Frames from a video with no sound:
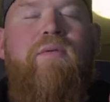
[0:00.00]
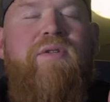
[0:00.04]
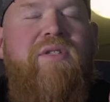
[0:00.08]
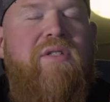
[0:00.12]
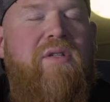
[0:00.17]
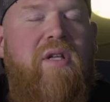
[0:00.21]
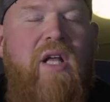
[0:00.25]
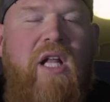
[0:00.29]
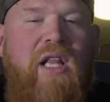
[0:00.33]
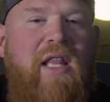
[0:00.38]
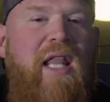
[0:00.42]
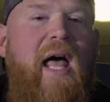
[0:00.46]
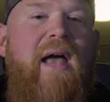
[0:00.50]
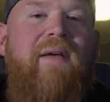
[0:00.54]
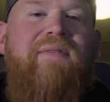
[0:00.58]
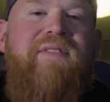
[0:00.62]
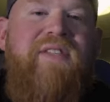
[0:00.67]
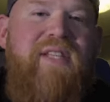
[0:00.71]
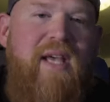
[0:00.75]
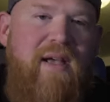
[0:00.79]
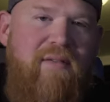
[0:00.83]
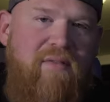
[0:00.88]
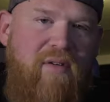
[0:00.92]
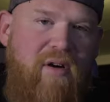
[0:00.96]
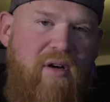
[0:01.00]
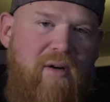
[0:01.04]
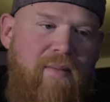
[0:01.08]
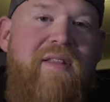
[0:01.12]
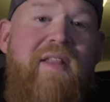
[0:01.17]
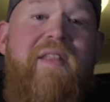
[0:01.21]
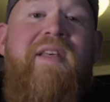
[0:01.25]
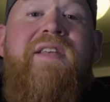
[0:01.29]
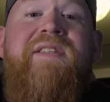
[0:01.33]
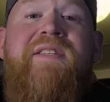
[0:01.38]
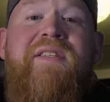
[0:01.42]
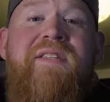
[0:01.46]
was a lifesaver.
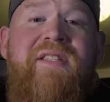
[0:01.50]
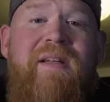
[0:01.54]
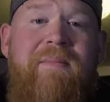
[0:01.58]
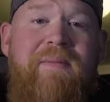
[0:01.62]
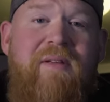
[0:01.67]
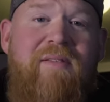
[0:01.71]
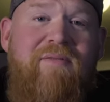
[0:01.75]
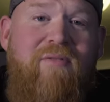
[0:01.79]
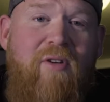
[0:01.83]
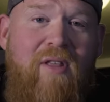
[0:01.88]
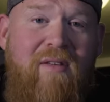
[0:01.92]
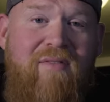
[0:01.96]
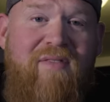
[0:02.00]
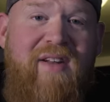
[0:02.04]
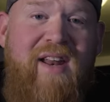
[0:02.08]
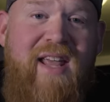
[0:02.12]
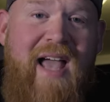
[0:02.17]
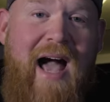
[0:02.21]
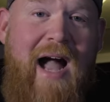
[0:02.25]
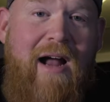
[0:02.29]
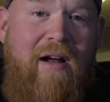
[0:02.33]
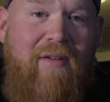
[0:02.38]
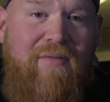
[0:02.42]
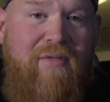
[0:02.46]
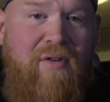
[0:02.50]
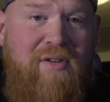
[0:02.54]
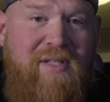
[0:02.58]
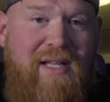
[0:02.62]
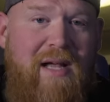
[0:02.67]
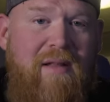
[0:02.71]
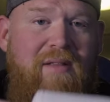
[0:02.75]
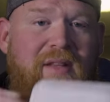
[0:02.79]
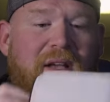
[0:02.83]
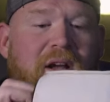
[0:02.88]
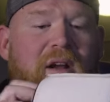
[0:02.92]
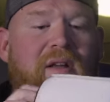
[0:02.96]
This is something for the videographers
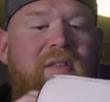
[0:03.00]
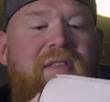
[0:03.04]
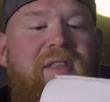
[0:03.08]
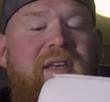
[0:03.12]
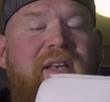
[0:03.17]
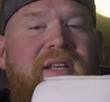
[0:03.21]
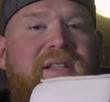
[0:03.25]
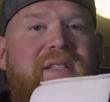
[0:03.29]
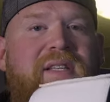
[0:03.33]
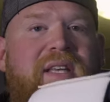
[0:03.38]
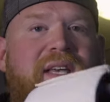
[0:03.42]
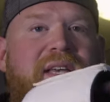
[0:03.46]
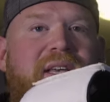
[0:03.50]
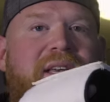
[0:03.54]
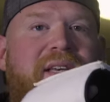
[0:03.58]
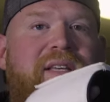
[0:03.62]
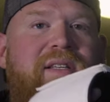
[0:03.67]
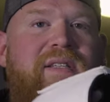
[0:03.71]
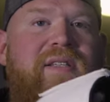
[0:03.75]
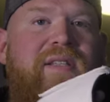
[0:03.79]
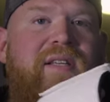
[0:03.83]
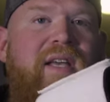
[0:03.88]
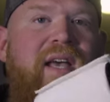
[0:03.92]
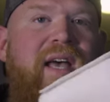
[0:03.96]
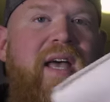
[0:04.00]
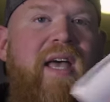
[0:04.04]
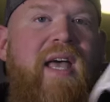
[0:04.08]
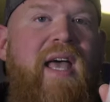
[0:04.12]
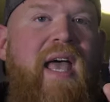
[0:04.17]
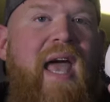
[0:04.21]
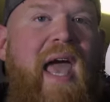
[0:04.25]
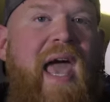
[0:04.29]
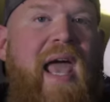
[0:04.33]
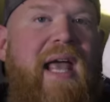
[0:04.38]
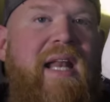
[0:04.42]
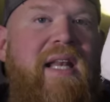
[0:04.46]
out there. This is
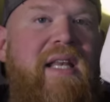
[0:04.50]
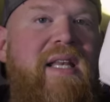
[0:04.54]
a